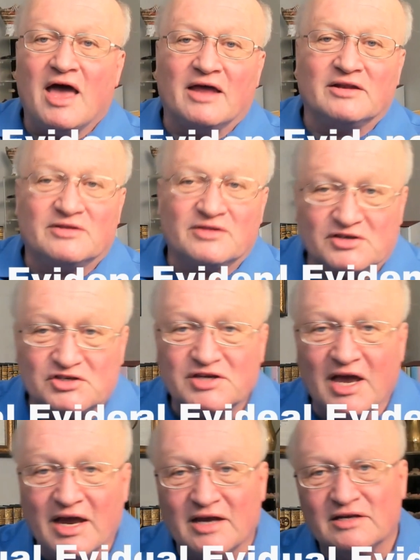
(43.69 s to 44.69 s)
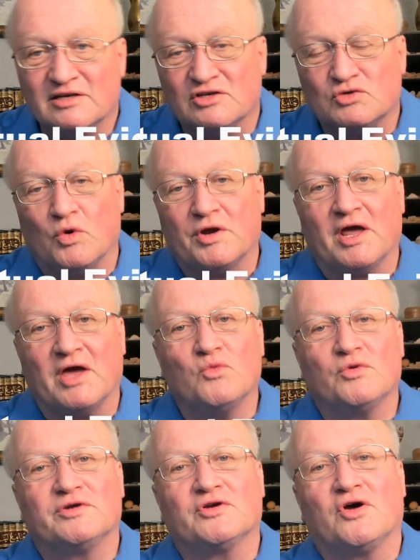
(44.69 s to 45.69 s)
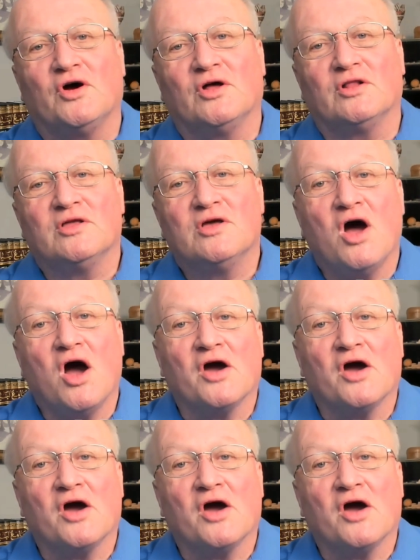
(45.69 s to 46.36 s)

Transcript: and the second is what I would call